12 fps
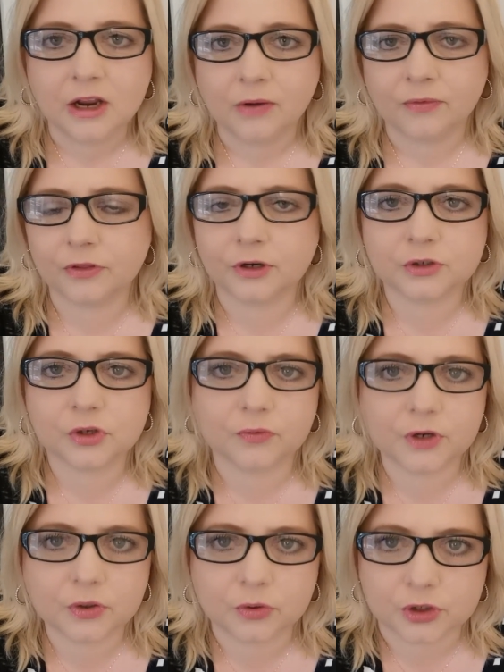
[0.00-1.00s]
for those of
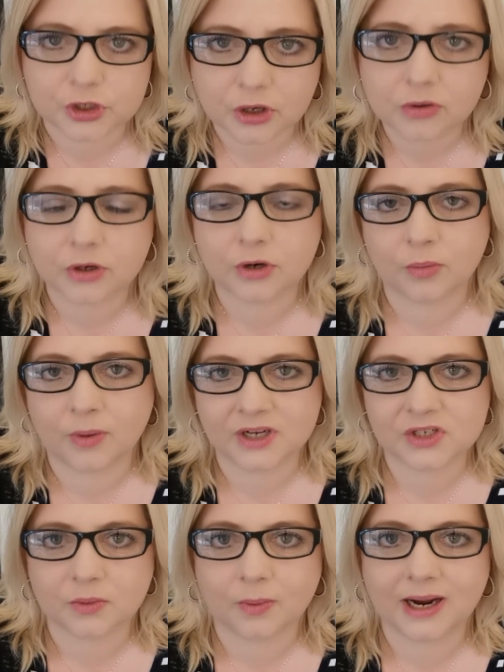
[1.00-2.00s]
you who don't know
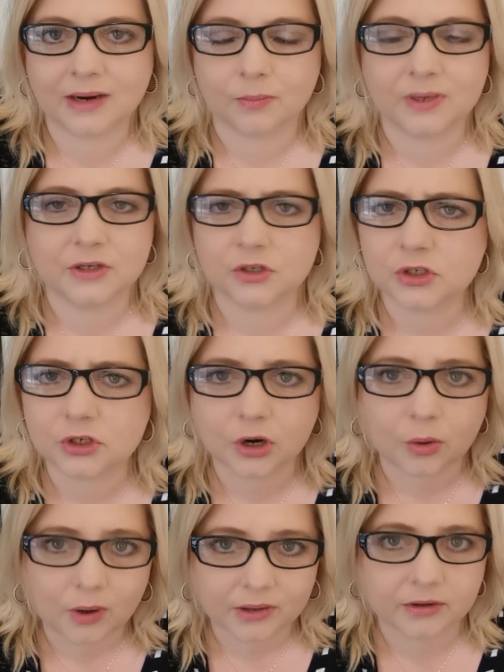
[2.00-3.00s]
much about me, just
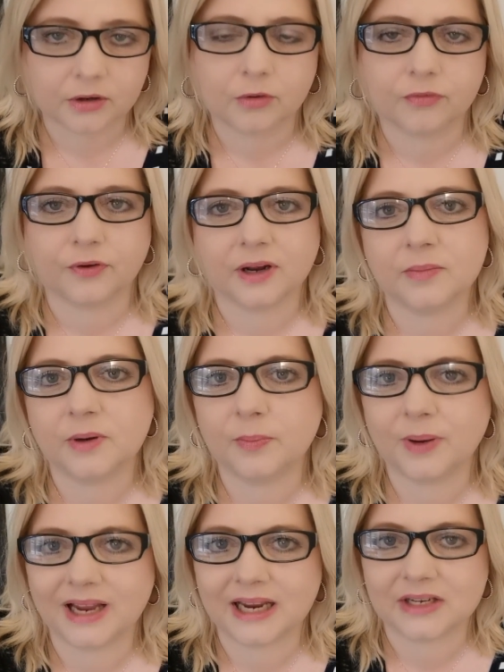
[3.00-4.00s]
go on the GoFundMe
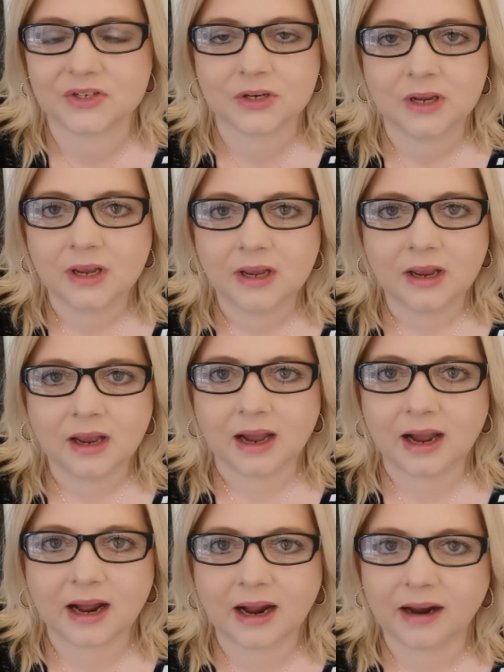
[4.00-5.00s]
page
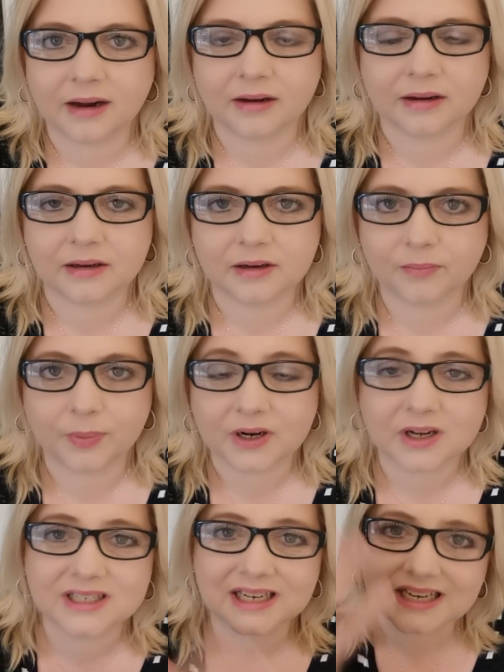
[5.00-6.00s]

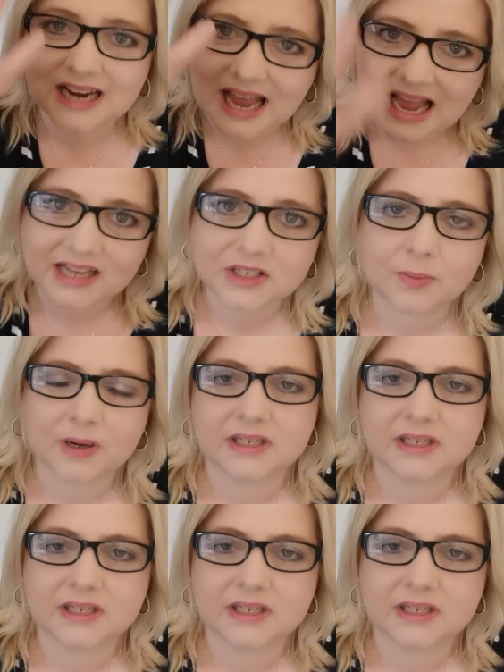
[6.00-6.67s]
because it has my